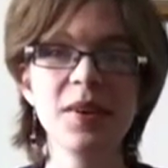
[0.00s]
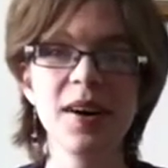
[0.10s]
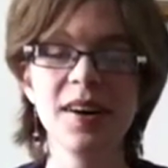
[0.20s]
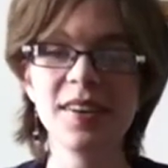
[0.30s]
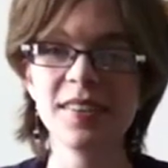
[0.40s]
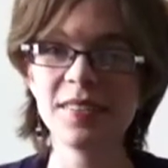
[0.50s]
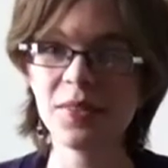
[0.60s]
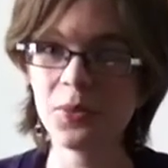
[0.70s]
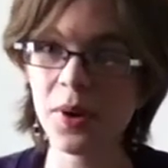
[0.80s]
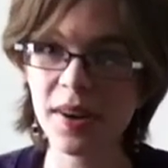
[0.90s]
uh,
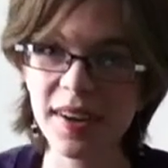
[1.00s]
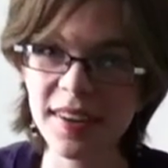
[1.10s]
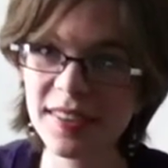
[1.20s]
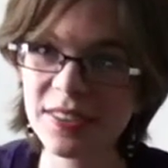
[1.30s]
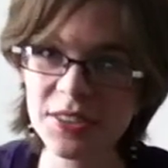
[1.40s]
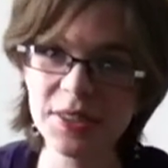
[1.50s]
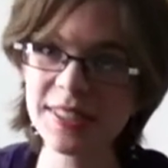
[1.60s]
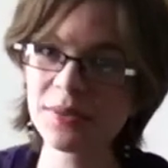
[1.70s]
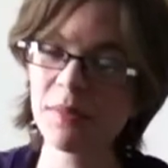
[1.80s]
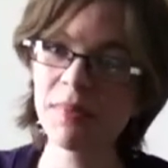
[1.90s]
walking in the
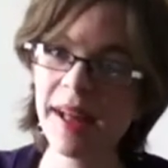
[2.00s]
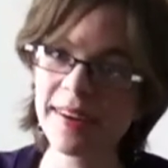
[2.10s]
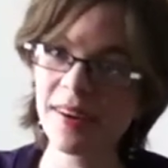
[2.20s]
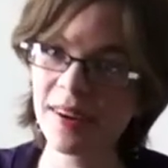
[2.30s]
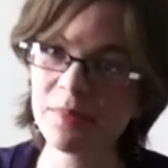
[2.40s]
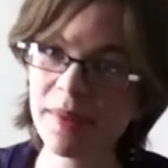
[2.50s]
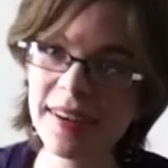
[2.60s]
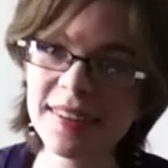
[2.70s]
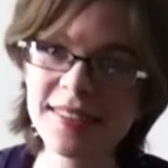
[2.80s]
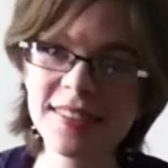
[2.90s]
streets with black
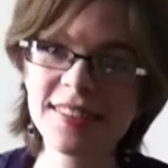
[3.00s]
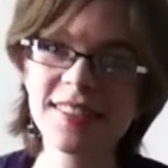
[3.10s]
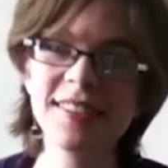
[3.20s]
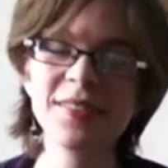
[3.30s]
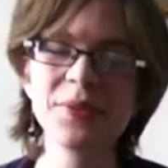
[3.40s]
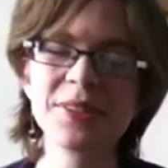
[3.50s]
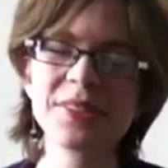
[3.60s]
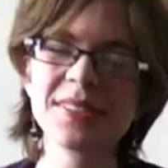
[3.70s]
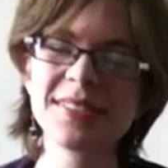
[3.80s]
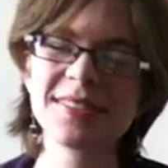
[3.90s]
armbands,
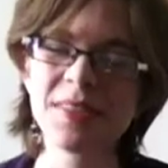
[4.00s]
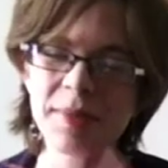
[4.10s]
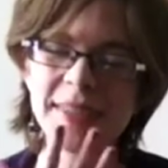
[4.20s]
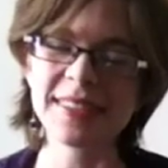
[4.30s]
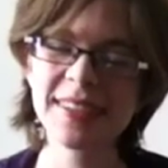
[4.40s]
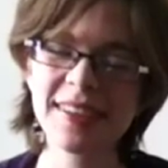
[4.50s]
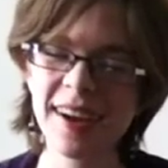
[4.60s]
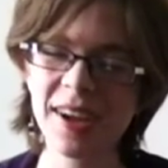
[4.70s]
which is amazing.